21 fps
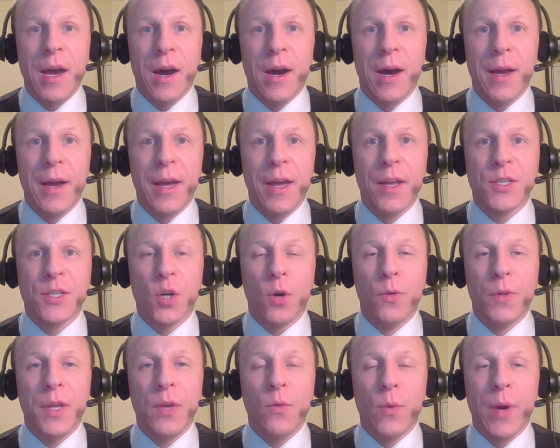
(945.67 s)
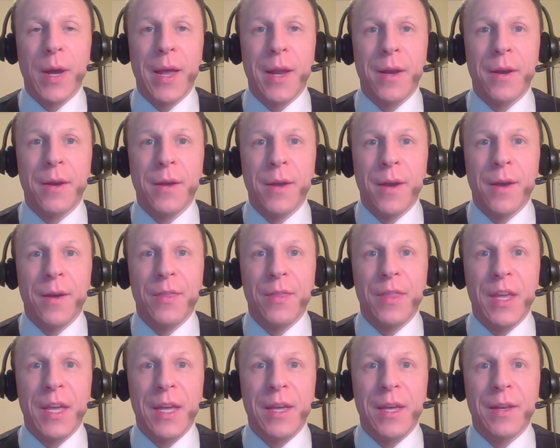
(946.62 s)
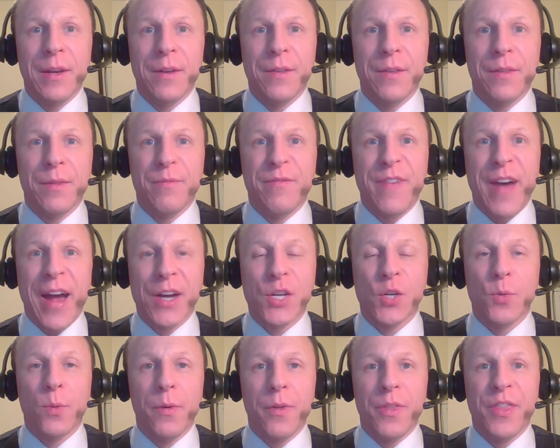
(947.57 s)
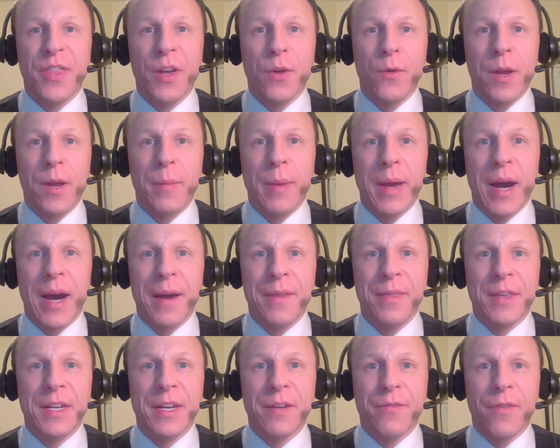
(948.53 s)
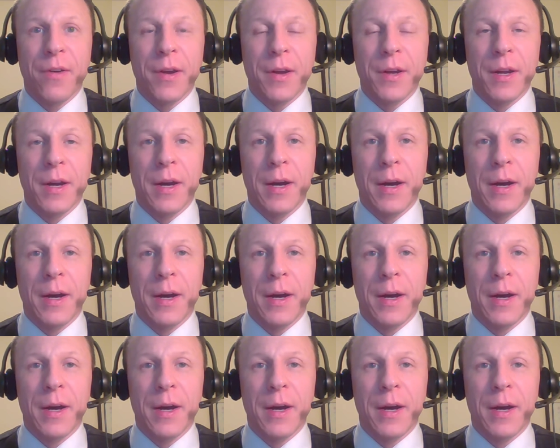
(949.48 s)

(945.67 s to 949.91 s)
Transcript: It's only when the factual theory behind the different